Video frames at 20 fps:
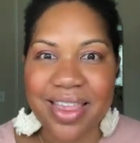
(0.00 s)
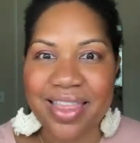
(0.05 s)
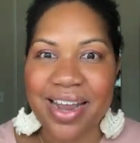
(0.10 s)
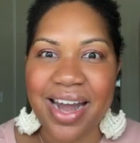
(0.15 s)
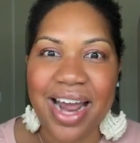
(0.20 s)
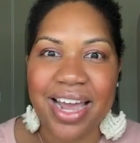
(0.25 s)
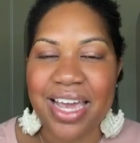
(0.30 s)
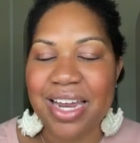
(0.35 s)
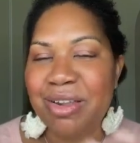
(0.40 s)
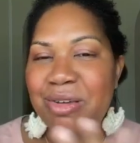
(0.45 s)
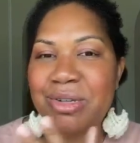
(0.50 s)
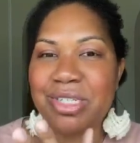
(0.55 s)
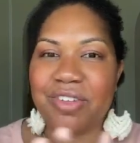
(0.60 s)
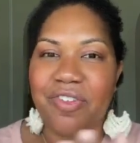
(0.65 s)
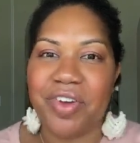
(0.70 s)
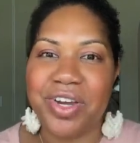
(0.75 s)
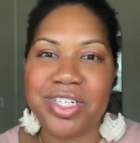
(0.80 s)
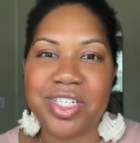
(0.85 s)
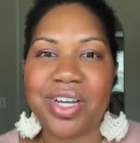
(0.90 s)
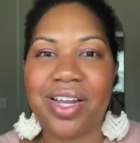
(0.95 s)
that I can use
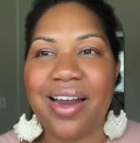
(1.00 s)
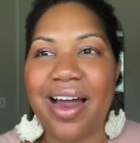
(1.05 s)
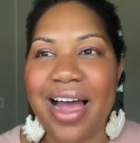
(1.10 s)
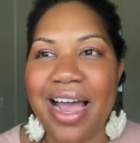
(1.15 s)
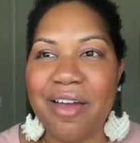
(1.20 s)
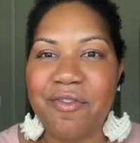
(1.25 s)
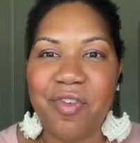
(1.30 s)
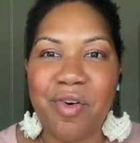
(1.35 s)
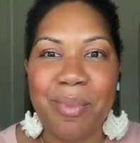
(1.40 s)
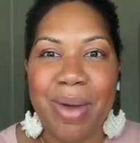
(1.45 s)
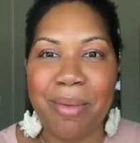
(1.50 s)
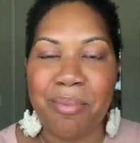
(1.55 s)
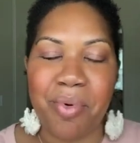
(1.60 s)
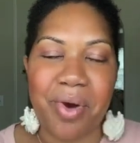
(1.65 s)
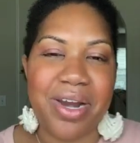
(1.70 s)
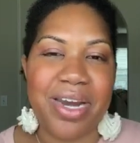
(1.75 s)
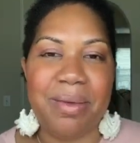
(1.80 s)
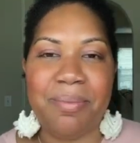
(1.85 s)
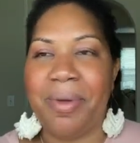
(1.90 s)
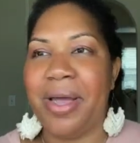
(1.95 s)
for each client for my
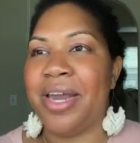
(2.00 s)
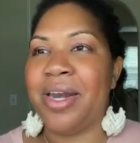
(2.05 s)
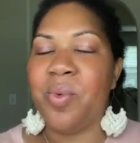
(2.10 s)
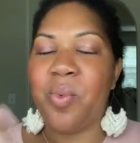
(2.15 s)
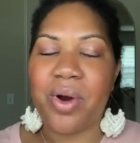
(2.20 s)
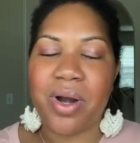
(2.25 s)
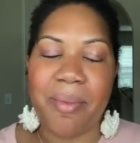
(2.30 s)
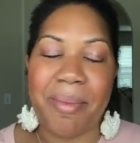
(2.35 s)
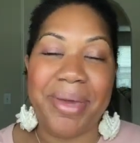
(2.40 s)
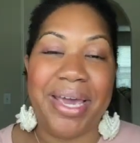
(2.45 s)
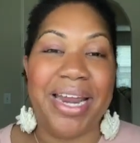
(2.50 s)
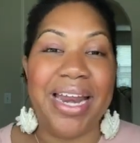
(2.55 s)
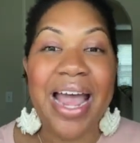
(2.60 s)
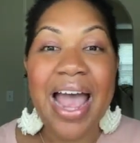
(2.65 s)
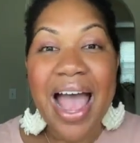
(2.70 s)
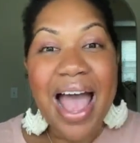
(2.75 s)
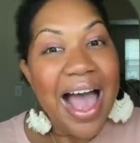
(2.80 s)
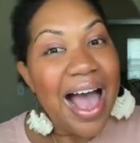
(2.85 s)
branding plan. Where do I begin?